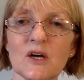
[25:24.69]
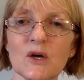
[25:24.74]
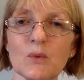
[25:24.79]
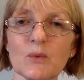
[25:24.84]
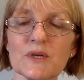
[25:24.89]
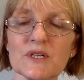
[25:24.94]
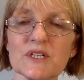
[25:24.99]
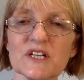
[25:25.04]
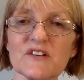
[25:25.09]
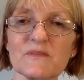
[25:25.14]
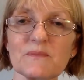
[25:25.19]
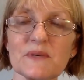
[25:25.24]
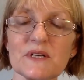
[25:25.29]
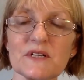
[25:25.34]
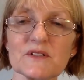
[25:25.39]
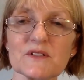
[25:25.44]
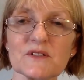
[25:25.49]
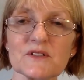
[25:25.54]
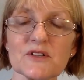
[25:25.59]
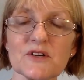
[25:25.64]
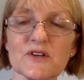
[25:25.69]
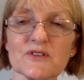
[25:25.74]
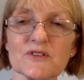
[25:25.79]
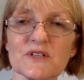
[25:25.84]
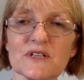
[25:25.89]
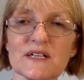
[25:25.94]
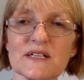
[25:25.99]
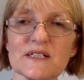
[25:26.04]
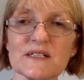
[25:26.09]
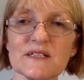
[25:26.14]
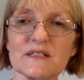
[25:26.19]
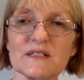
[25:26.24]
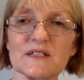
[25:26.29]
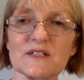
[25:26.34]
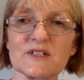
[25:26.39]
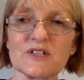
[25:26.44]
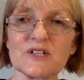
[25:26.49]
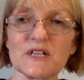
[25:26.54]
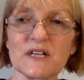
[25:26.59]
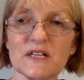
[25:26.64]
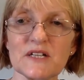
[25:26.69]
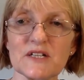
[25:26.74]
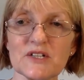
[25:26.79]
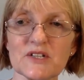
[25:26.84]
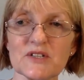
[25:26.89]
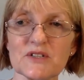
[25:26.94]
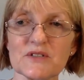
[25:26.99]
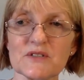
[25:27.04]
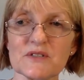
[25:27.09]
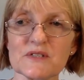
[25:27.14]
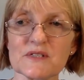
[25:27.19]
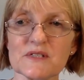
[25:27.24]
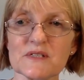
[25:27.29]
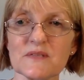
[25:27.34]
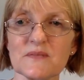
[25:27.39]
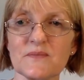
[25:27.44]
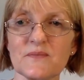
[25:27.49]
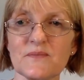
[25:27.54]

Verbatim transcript: which have been denoted as initiations.